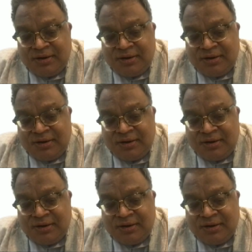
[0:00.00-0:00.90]
system to
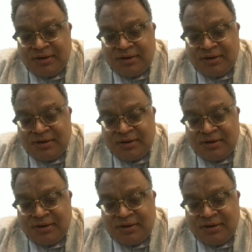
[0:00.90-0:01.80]
keep it,
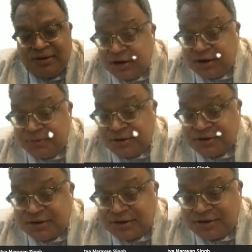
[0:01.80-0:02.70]
you can't keep it
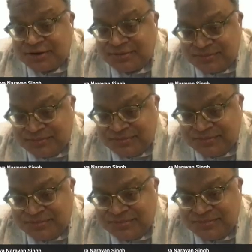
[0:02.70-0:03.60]
a secret.
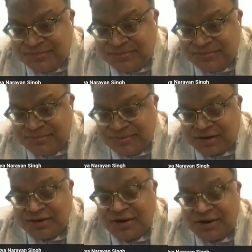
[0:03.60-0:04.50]

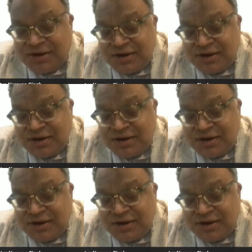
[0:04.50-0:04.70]
And then